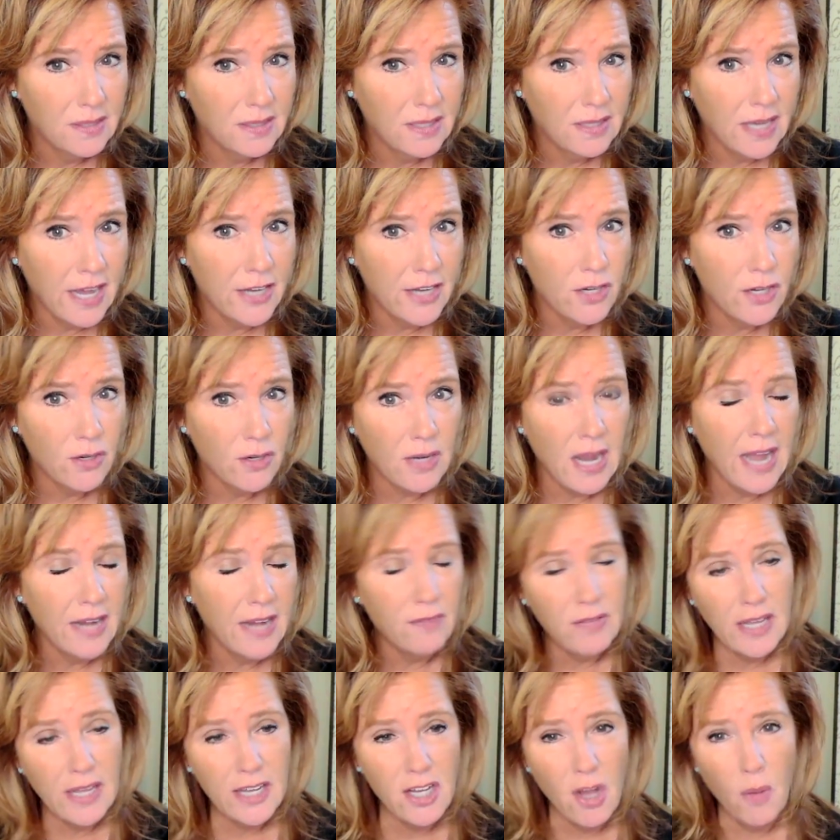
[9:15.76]
And you're kind of
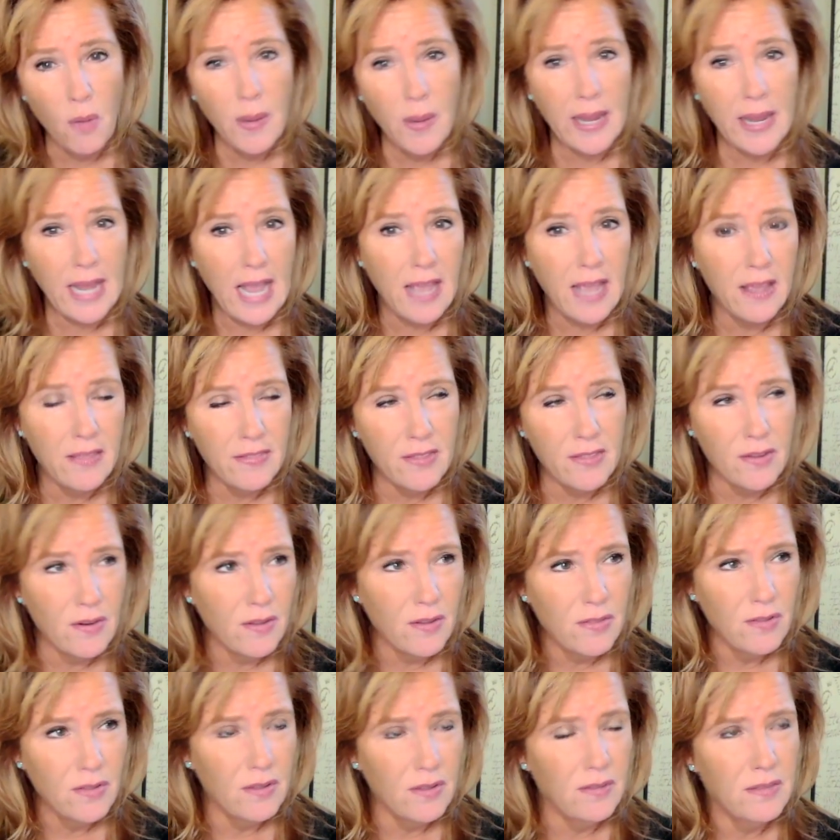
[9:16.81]
like going,
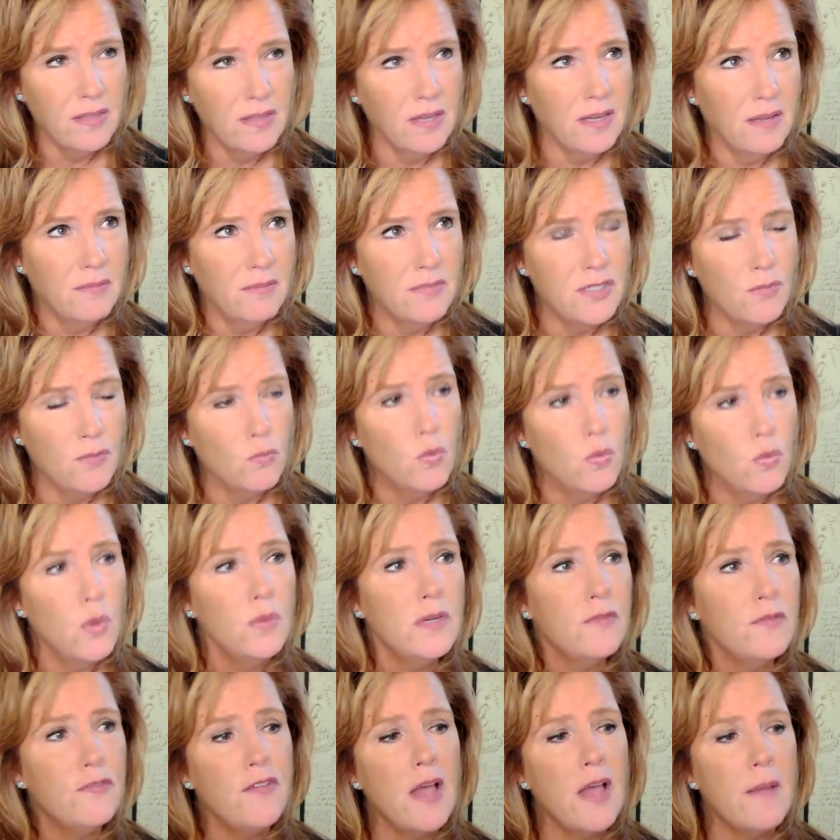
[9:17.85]
the
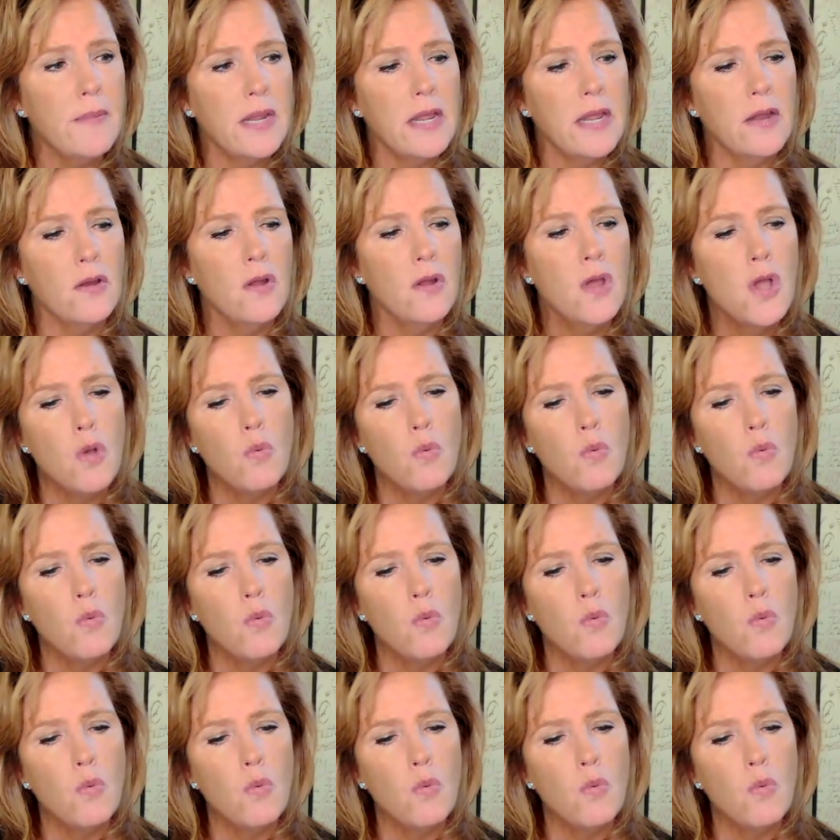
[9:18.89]
wounded feminine